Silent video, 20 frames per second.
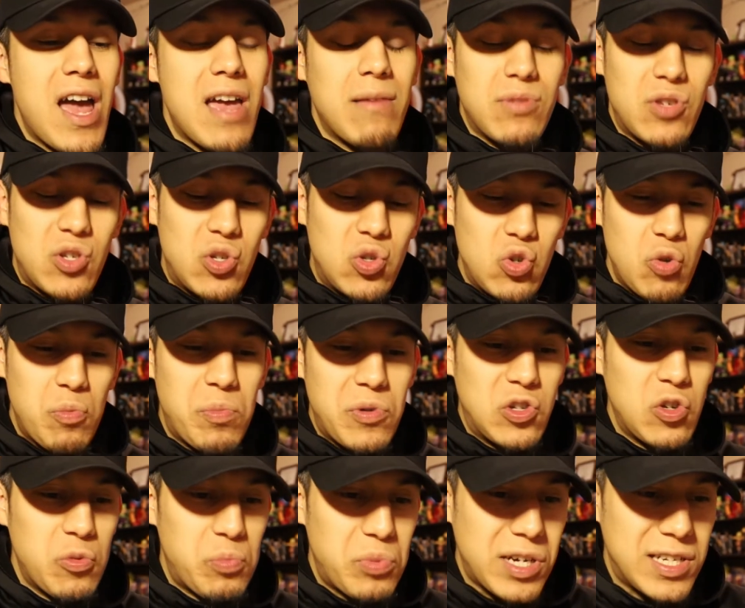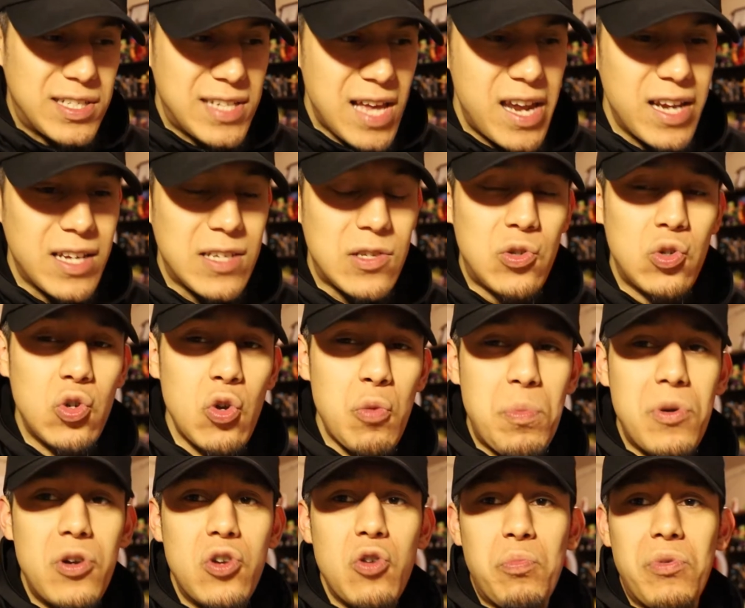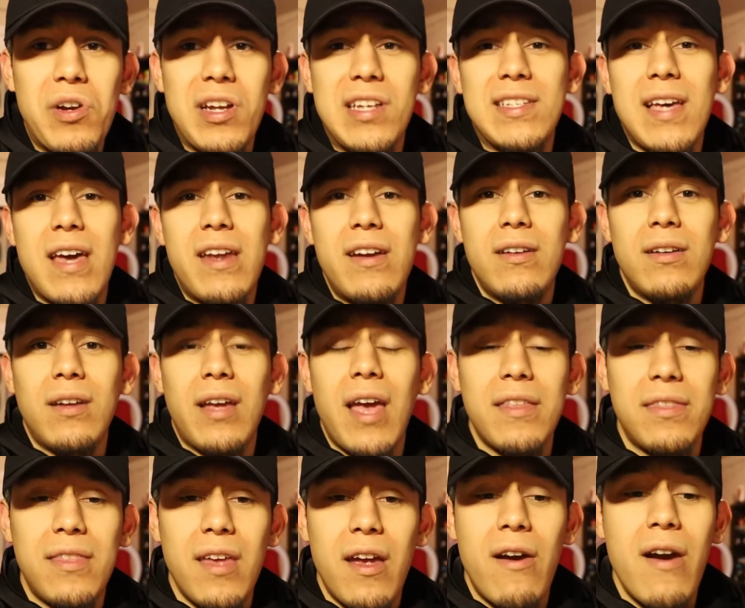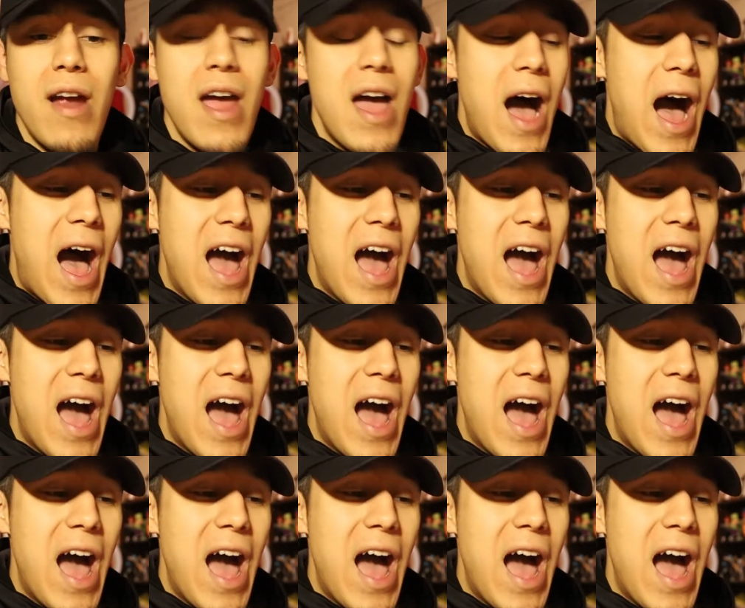I am super ecstatic, super duper excited to get there.